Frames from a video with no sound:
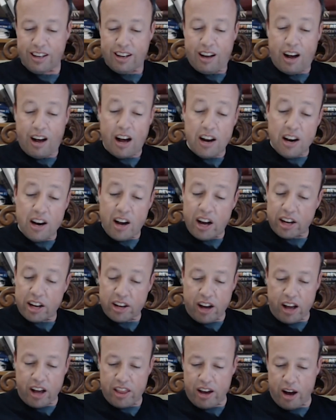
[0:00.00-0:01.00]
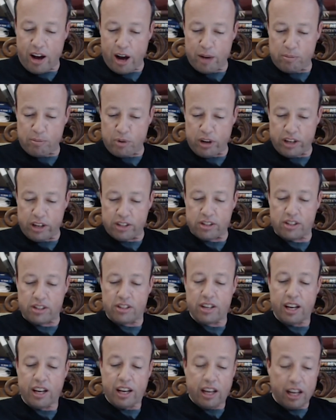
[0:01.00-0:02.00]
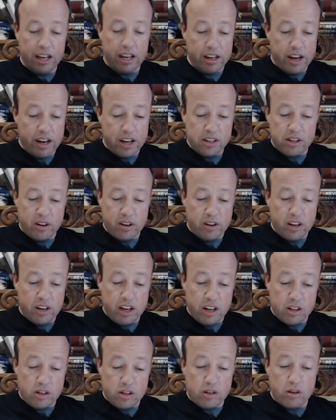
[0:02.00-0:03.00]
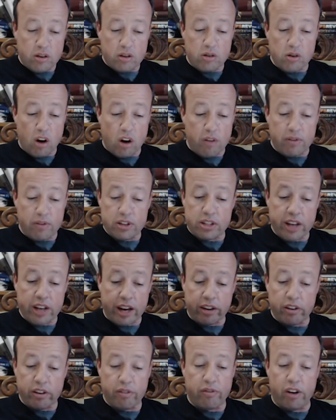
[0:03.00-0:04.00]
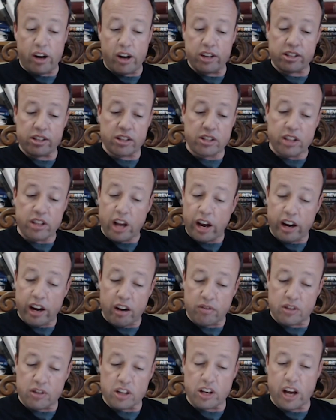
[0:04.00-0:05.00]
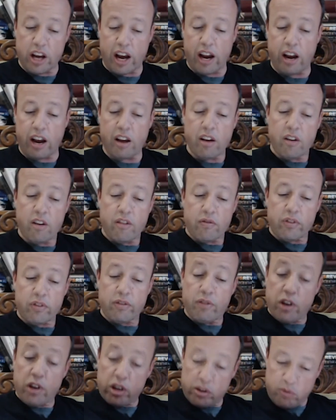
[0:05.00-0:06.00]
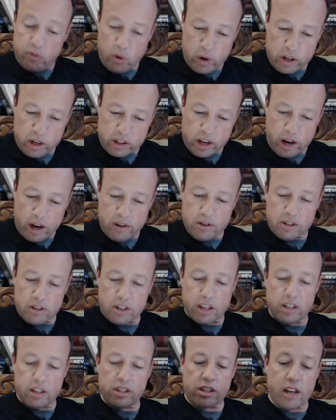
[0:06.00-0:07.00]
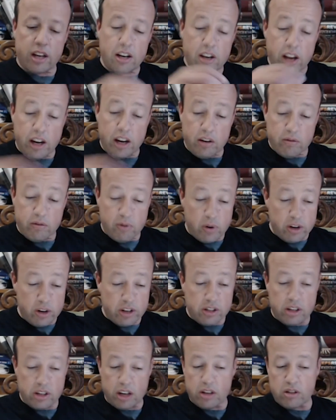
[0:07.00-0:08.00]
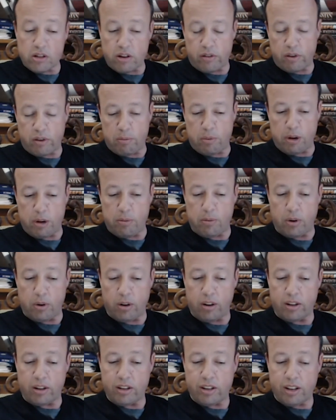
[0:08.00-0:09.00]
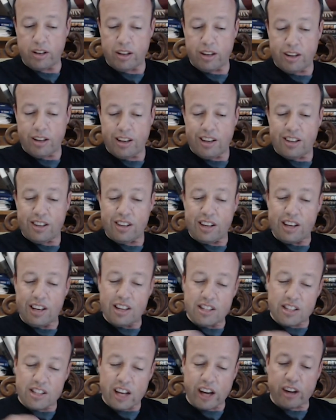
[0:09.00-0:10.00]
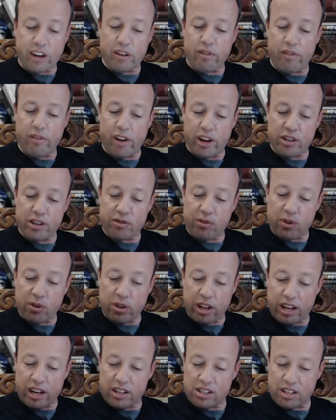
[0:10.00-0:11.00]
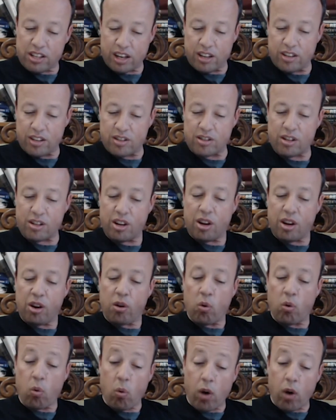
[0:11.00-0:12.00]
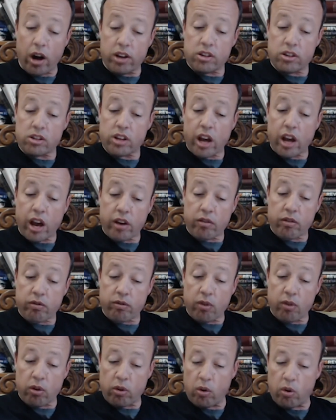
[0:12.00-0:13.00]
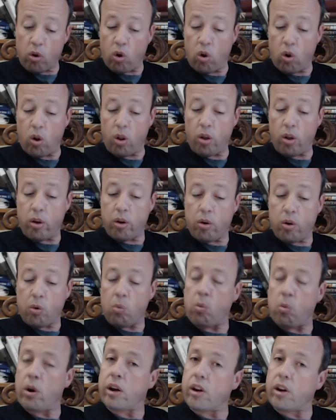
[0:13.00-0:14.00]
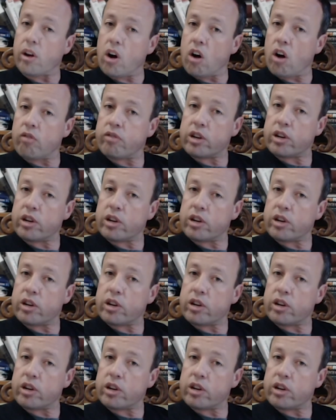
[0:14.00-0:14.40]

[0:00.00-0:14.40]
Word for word: Unlike the other high priests, he does not need to offer sacrifices day after day, first for his own sins and then for the sins of the people. He sacrificed for their sins once and for all when he offered